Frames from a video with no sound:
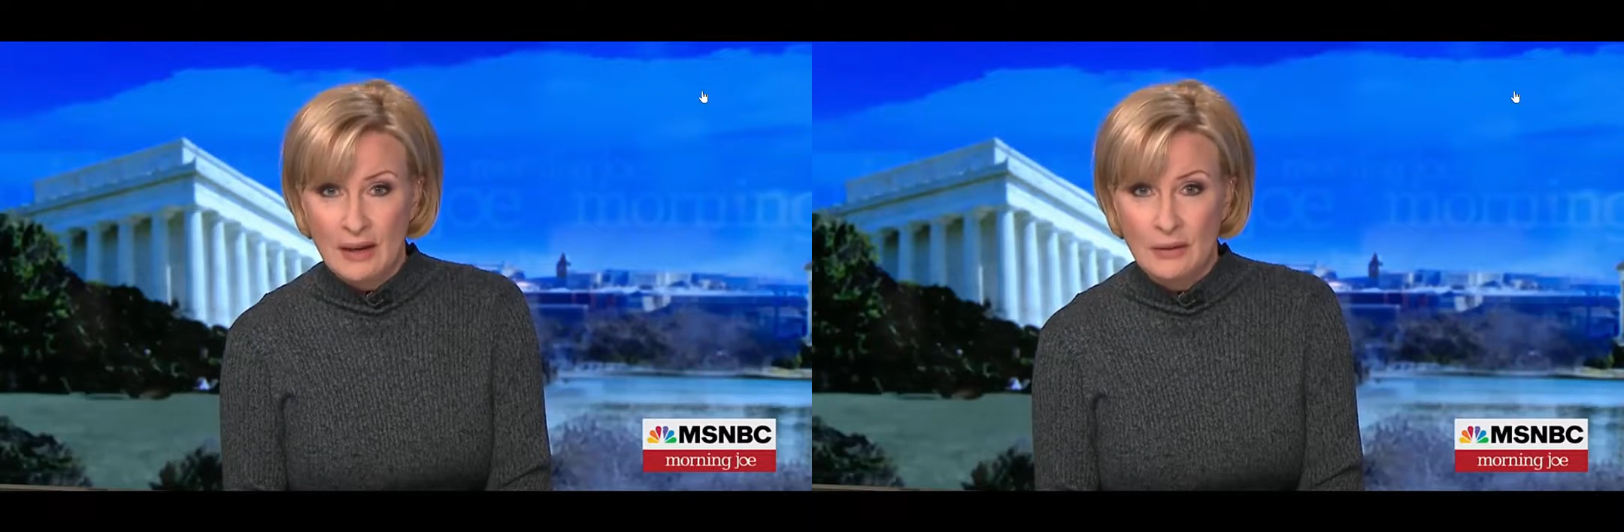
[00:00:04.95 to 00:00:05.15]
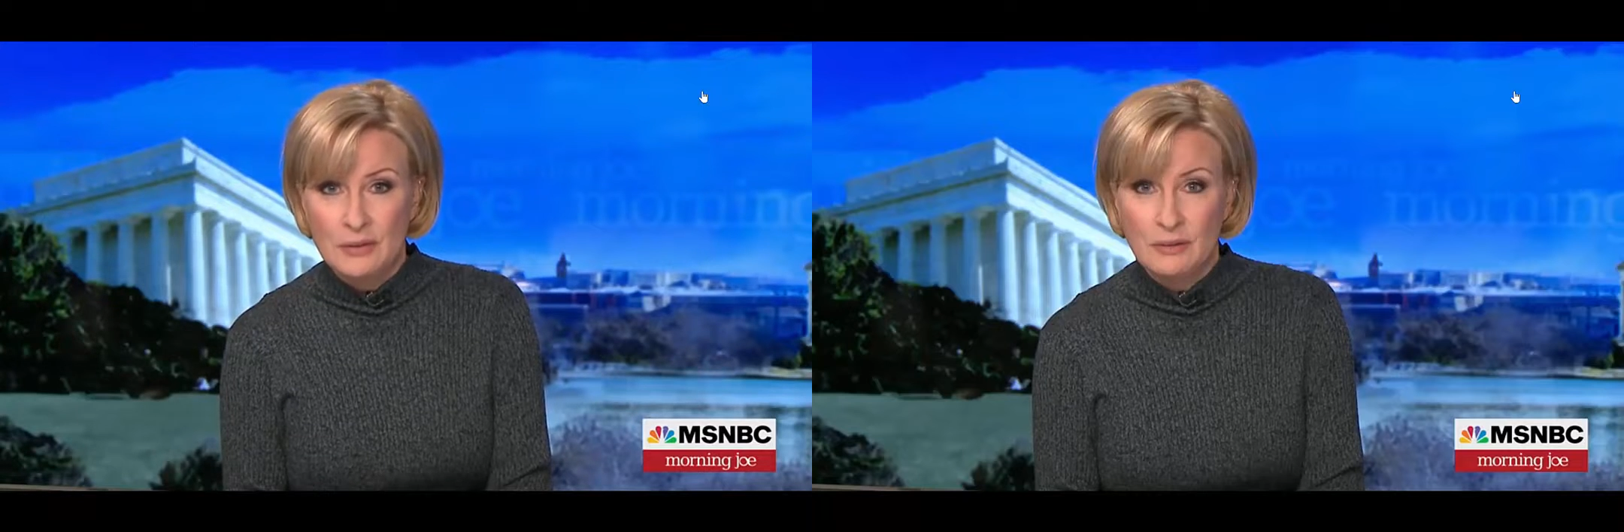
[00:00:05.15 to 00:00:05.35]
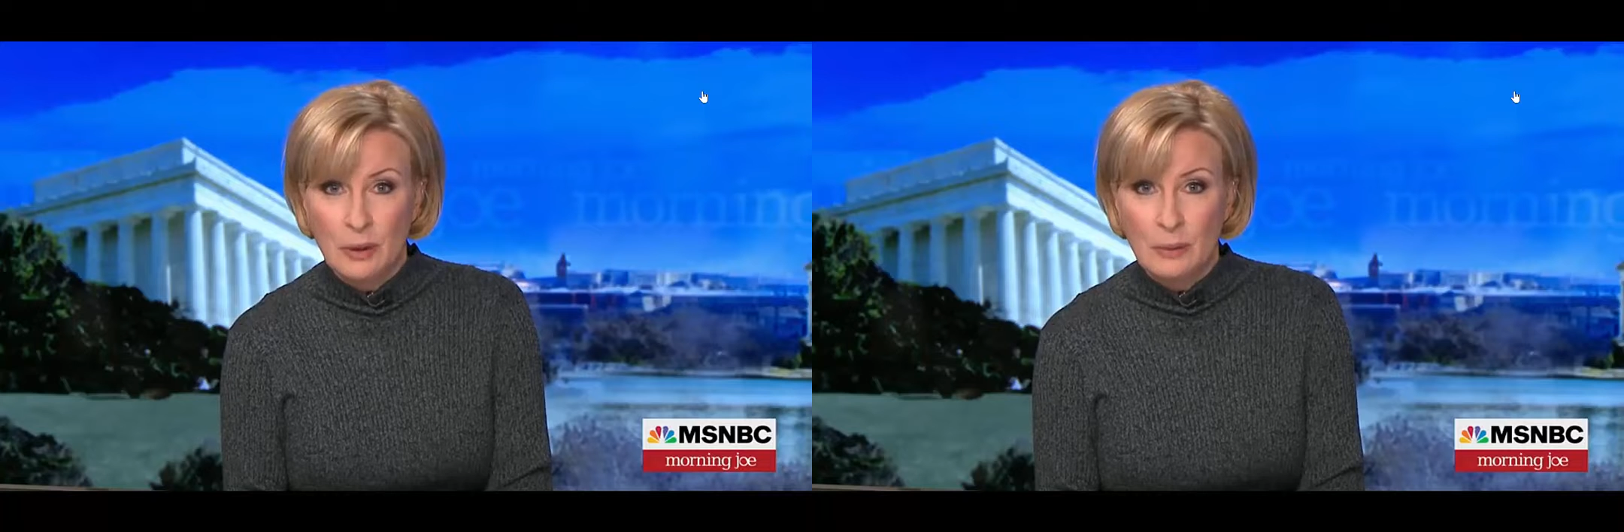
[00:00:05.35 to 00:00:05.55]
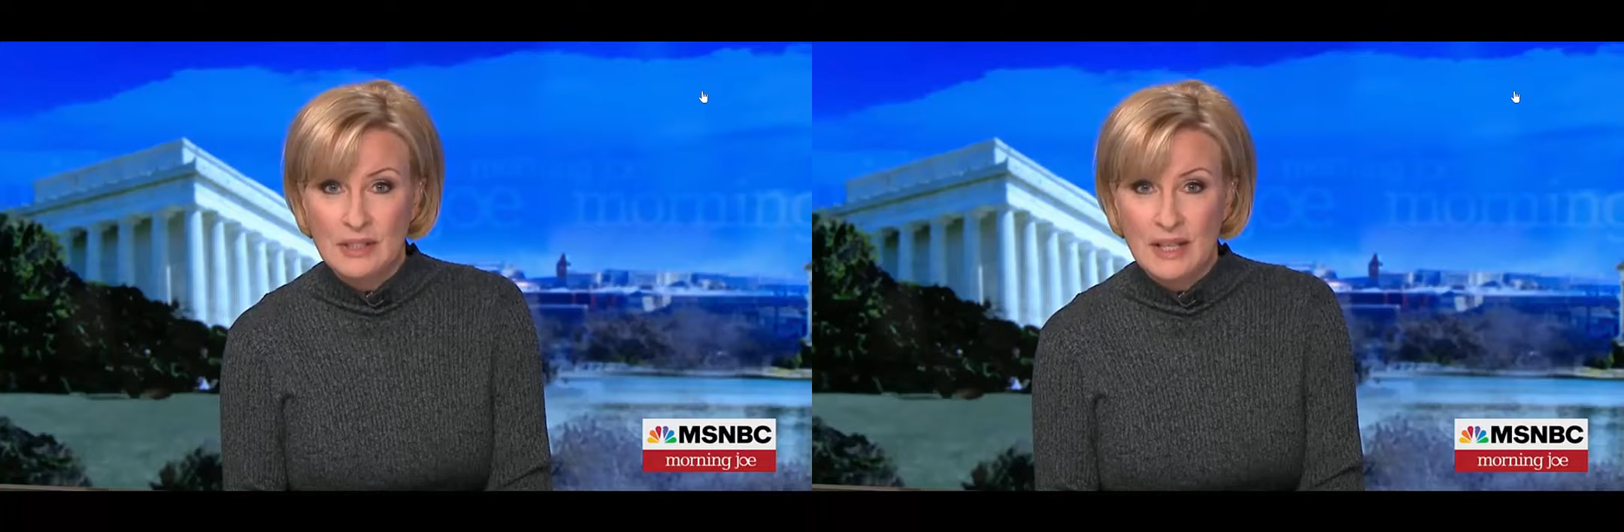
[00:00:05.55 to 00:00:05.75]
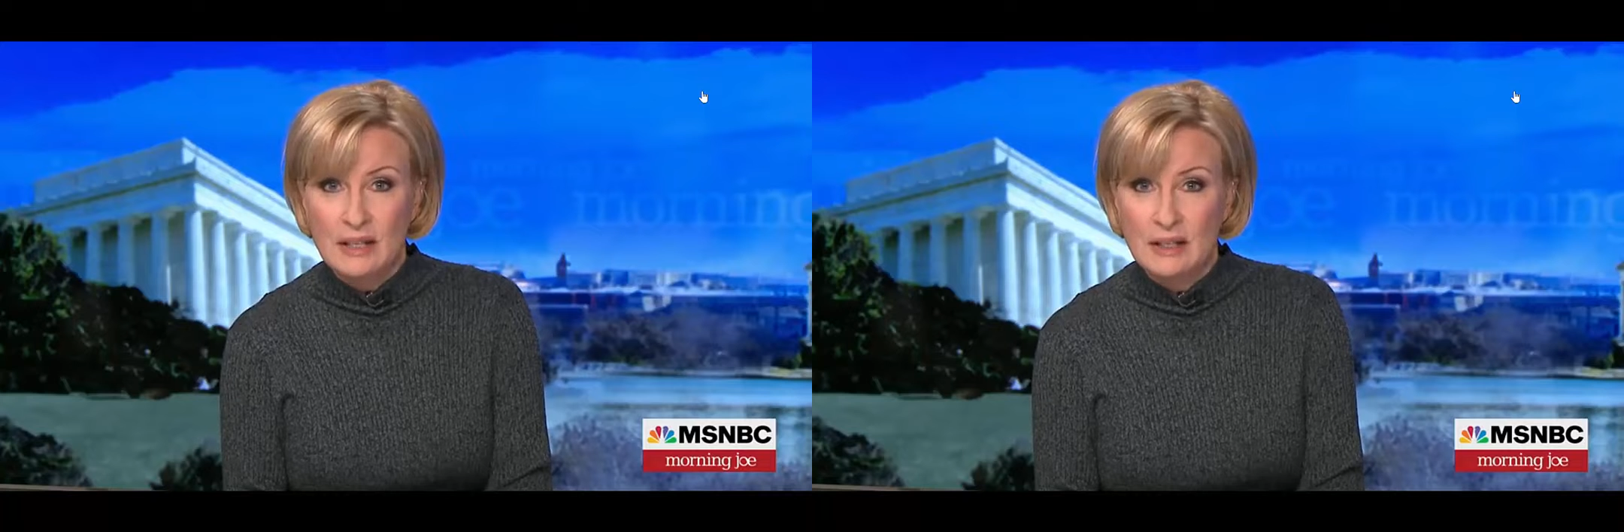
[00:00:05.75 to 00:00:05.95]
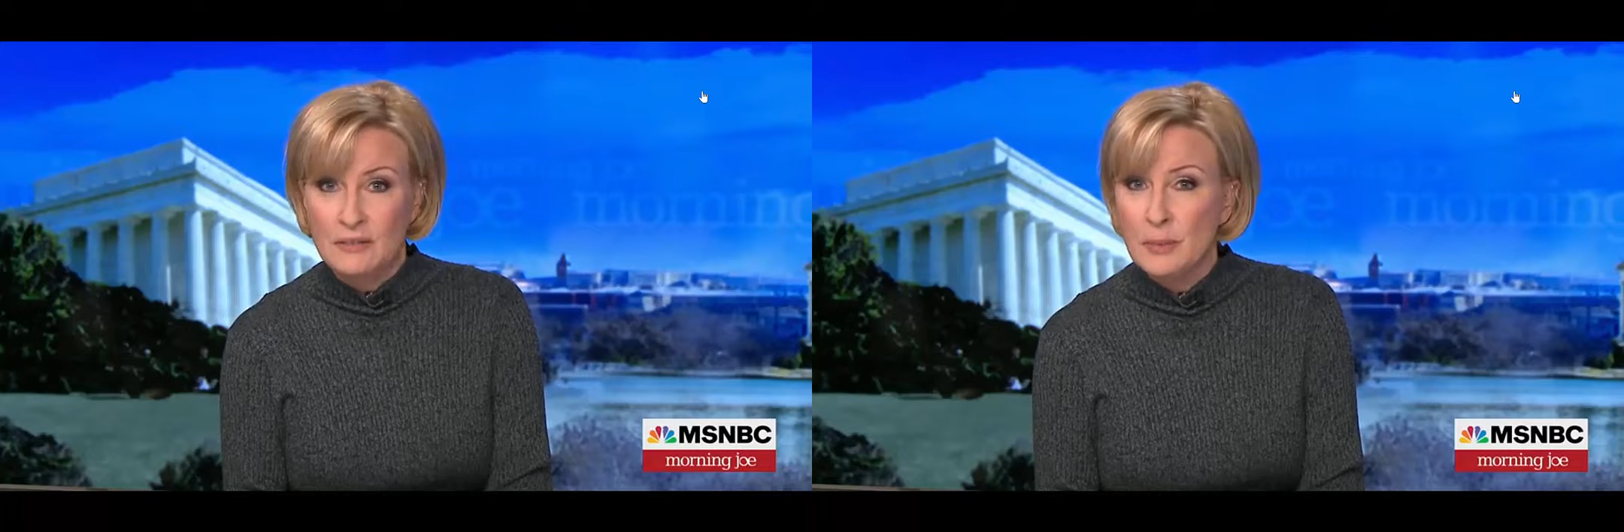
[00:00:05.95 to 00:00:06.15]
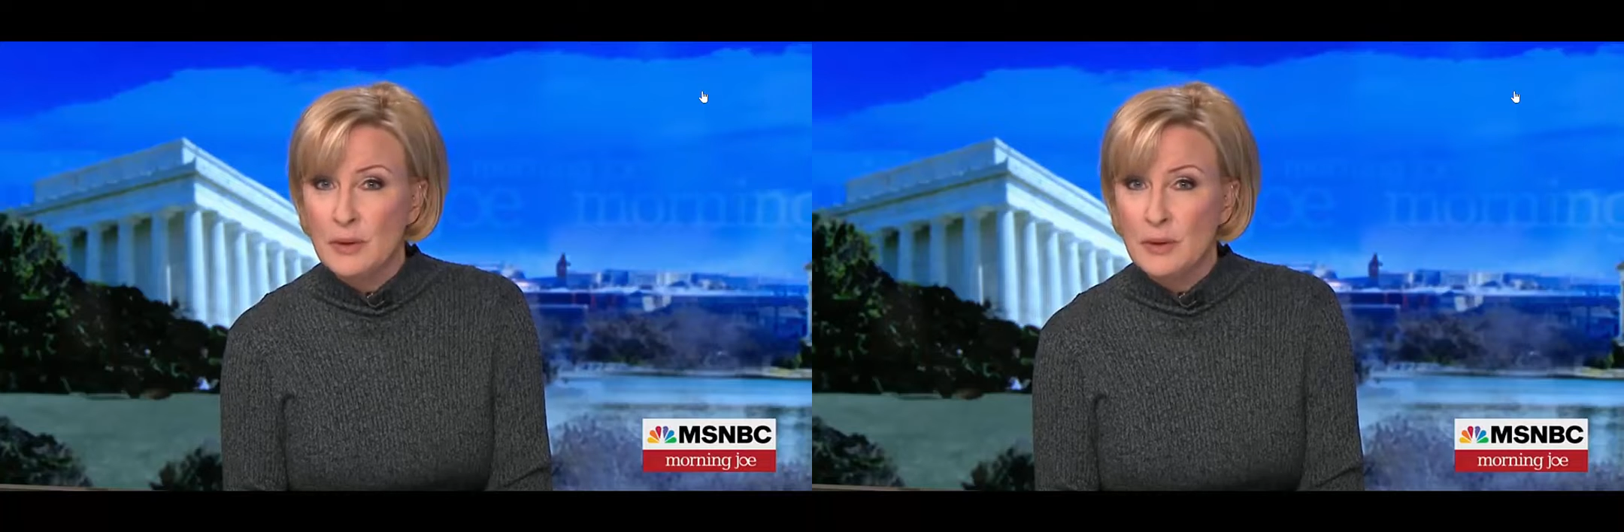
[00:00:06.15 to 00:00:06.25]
House of Representatives.